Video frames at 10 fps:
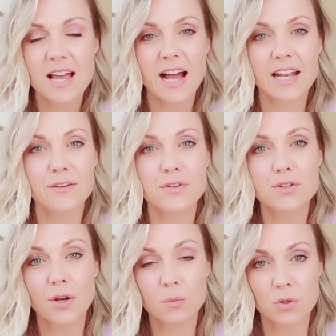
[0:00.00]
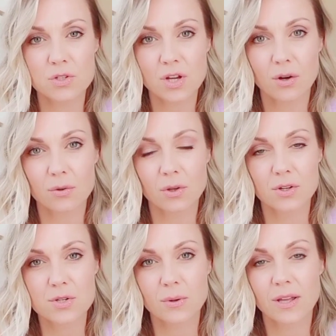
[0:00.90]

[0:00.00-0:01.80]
And if you don't want to hold on to it, the